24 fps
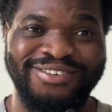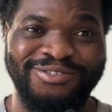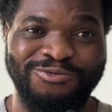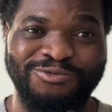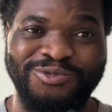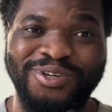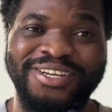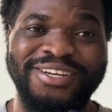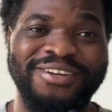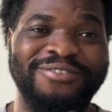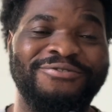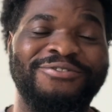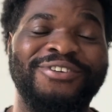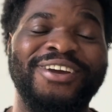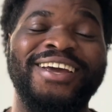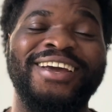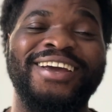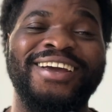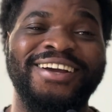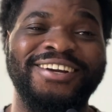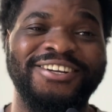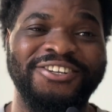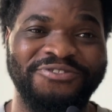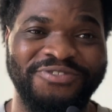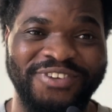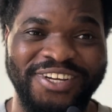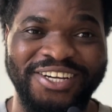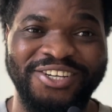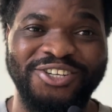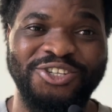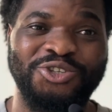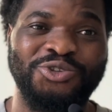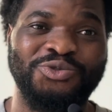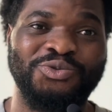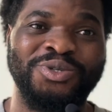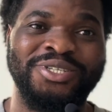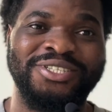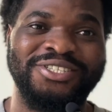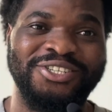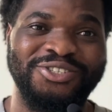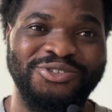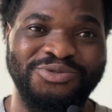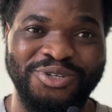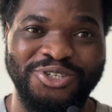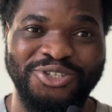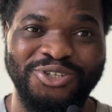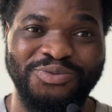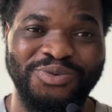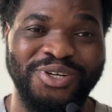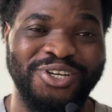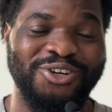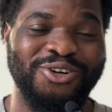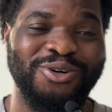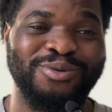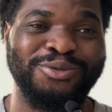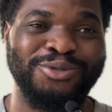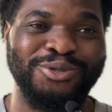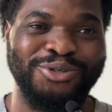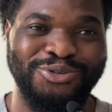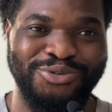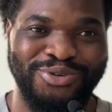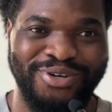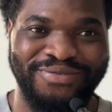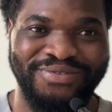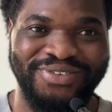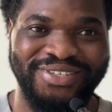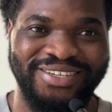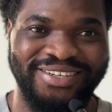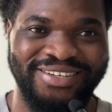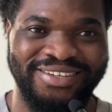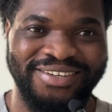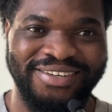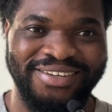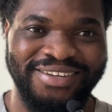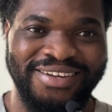we're in a very sweet situation when it comes to the UFC.